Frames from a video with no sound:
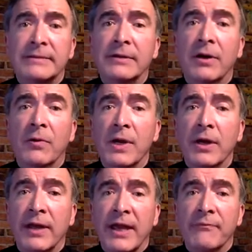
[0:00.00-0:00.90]
We all
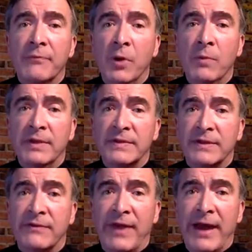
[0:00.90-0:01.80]
have moments
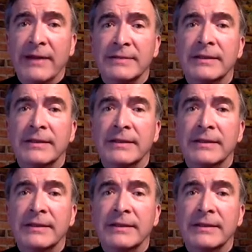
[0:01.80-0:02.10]
of that.